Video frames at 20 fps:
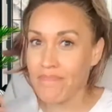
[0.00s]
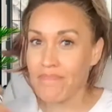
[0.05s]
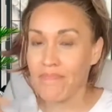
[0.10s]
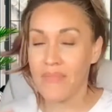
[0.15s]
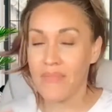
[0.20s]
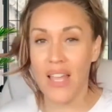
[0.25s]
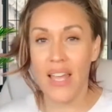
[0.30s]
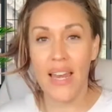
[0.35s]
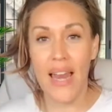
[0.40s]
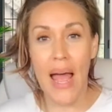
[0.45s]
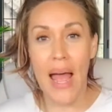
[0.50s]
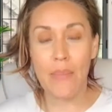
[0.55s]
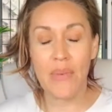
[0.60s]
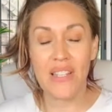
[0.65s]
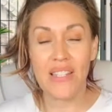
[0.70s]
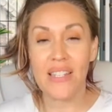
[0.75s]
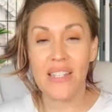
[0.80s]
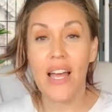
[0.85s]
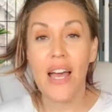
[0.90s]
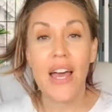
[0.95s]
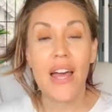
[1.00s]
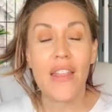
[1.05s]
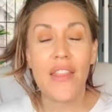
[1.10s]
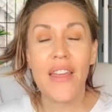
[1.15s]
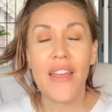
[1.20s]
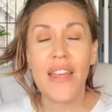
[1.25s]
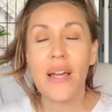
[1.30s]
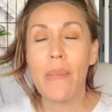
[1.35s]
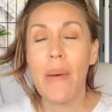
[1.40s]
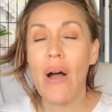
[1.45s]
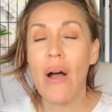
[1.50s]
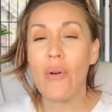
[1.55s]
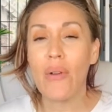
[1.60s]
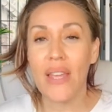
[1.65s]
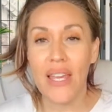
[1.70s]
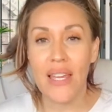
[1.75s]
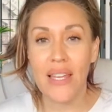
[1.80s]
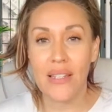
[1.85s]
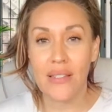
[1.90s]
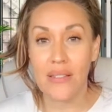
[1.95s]
it happens. Think about
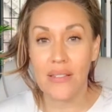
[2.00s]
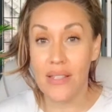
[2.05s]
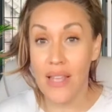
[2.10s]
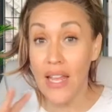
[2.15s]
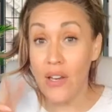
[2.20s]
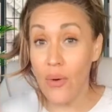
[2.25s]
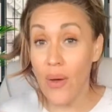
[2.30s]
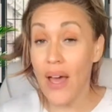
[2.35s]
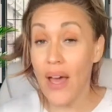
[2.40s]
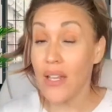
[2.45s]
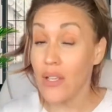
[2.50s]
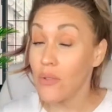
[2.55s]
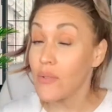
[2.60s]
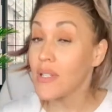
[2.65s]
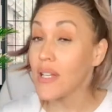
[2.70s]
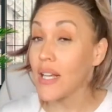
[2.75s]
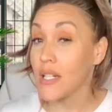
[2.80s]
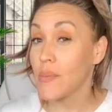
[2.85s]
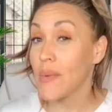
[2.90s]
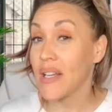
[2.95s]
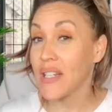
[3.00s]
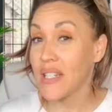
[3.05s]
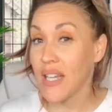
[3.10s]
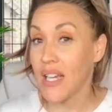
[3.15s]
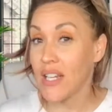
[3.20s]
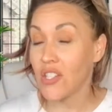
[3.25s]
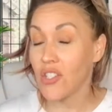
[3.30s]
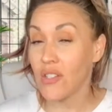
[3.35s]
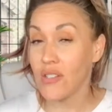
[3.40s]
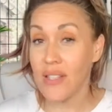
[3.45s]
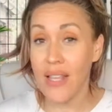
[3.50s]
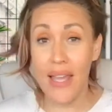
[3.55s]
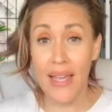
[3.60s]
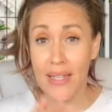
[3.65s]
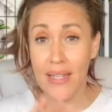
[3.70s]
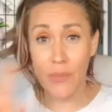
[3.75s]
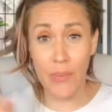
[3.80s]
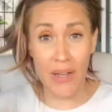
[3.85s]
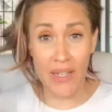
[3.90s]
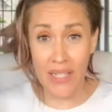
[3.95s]
kids. They know how to use expectations. They
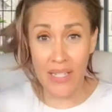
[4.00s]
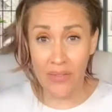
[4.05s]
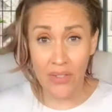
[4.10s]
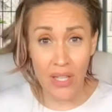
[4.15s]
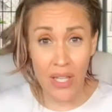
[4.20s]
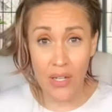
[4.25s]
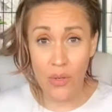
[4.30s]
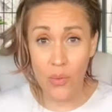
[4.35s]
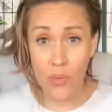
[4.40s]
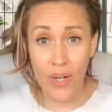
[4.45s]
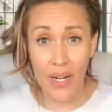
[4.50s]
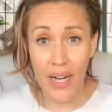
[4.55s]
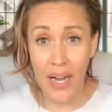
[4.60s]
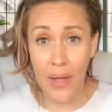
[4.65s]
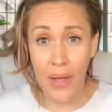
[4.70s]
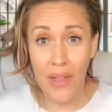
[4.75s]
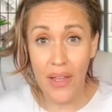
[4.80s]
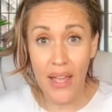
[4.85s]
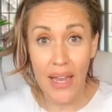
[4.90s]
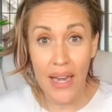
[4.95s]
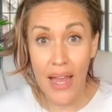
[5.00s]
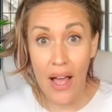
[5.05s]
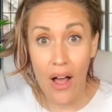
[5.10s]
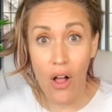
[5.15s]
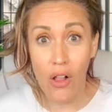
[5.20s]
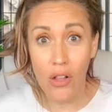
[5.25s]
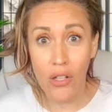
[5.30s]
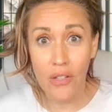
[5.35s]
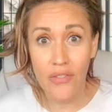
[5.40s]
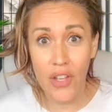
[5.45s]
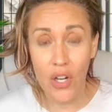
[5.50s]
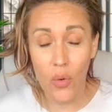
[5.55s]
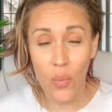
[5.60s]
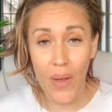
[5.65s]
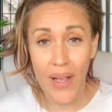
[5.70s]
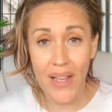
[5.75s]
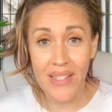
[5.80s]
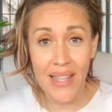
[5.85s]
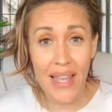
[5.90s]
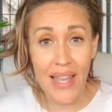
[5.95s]
expect everything to work out in all of their
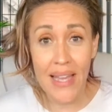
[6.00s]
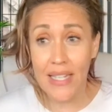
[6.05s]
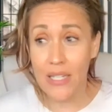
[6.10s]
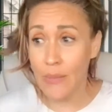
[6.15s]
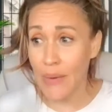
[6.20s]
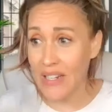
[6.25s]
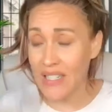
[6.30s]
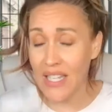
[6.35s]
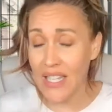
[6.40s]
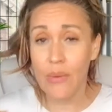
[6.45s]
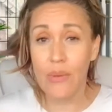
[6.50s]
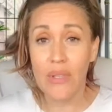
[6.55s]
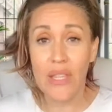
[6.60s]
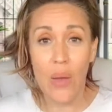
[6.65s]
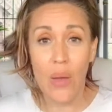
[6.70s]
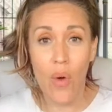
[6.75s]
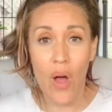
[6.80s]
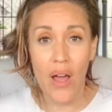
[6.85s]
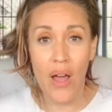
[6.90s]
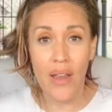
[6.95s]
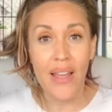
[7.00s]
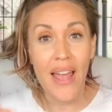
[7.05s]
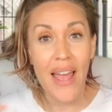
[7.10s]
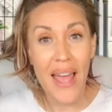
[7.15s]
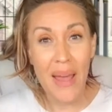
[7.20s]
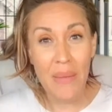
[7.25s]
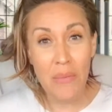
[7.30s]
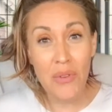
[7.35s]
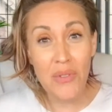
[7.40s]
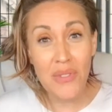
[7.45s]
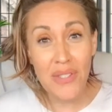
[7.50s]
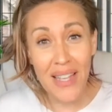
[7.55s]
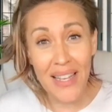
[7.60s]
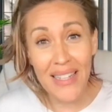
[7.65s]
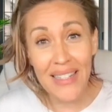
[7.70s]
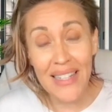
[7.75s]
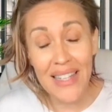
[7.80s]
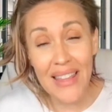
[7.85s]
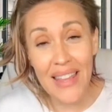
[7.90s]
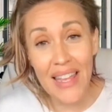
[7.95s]
ways. They expect to get what they want. And most
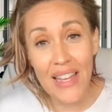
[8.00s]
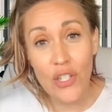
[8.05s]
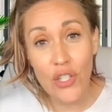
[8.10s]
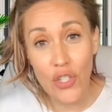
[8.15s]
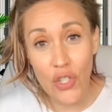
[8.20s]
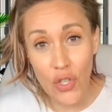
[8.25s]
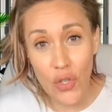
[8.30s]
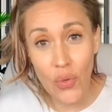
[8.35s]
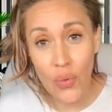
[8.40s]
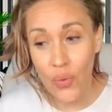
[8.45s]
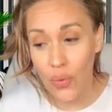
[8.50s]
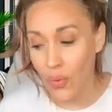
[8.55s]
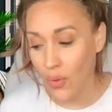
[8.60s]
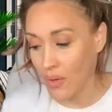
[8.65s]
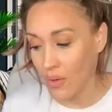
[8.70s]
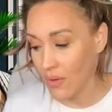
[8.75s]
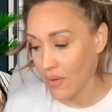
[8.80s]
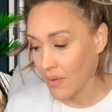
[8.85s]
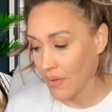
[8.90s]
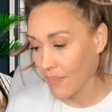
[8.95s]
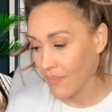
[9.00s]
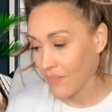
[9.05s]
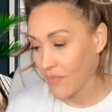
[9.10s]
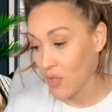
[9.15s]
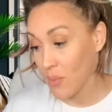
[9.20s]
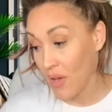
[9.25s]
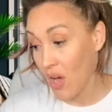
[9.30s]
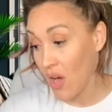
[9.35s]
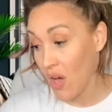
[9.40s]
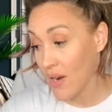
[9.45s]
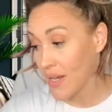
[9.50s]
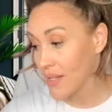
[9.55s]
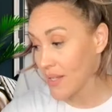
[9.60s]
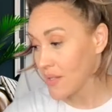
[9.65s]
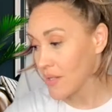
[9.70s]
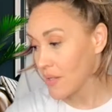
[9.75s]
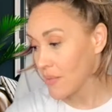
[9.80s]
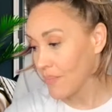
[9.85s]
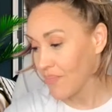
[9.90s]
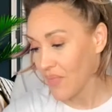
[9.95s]
likely they do. To be
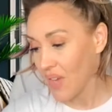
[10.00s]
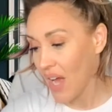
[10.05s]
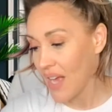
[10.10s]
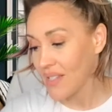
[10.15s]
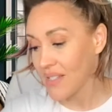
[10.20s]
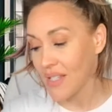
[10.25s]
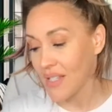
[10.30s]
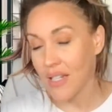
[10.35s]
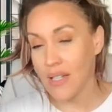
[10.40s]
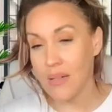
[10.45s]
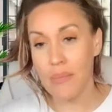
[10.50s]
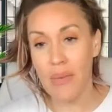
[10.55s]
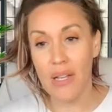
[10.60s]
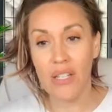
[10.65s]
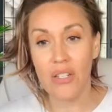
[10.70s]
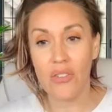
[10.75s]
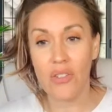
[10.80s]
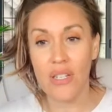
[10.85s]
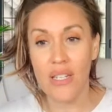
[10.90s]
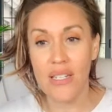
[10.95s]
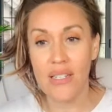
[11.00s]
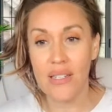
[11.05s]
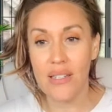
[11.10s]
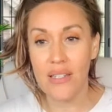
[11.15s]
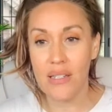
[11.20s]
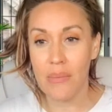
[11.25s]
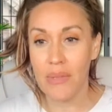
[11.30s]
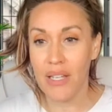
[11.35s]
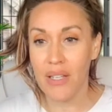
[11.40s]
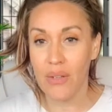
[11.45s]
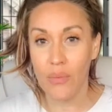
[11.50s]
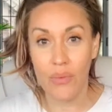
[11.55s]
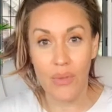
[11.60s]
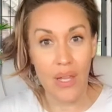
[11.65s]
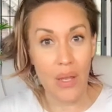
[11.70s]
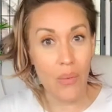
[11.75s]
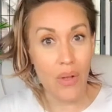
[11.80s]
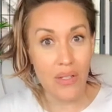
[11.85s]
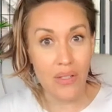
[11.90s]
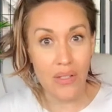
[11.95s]
honest, I see it in my little nieces. I'm like,
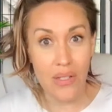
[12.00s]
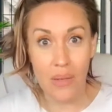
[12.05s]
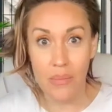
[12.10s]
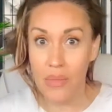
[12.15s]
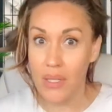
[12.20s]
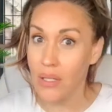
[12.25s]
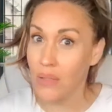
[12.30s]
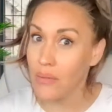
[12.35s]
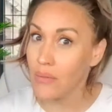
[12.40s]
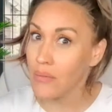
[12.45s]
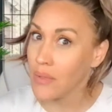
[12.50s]
they want something.